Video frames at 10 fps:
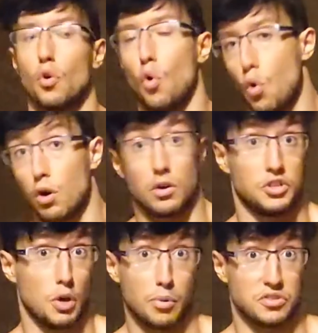Or
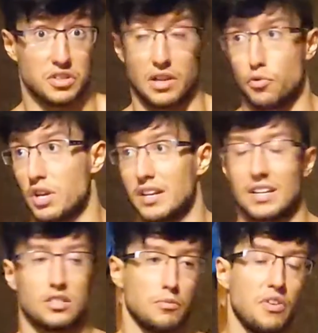the opposite, if you can
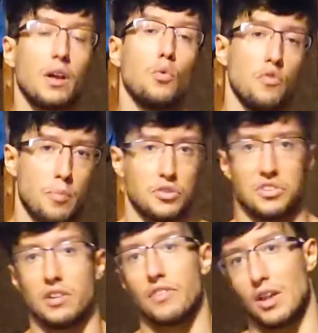get something with a
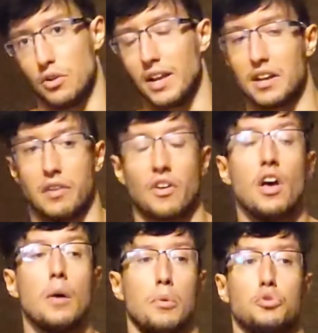positive and a negative.
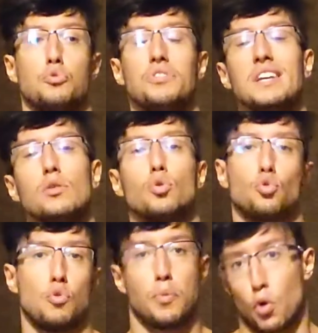But you need the
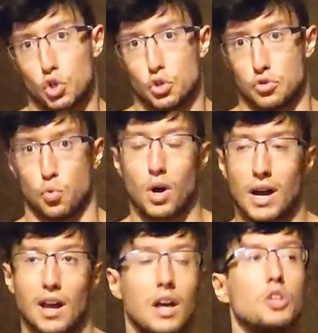two portions.
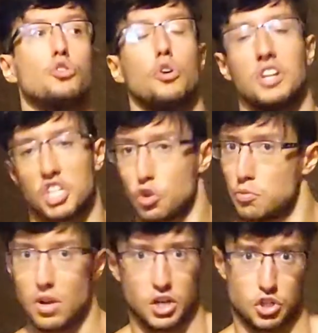Why? Tonnage
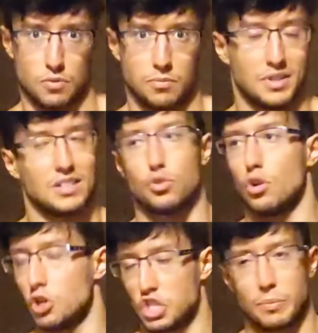accumulation. That's the
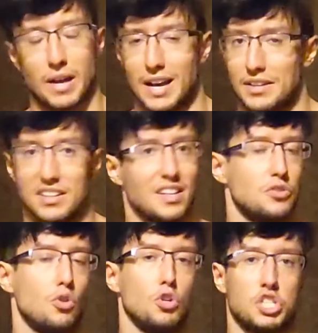logic behind it.
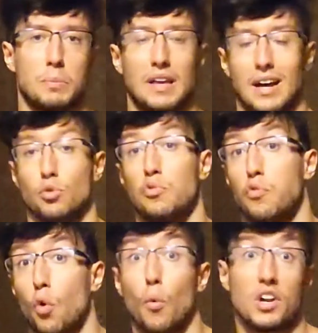That's the logic behind the
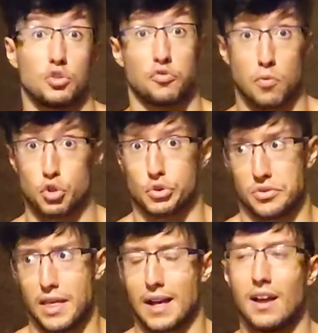full range of motion
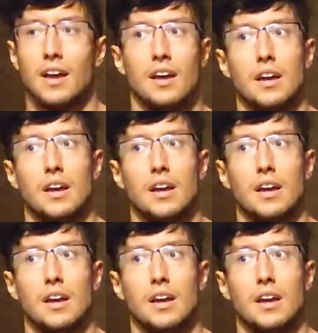thing.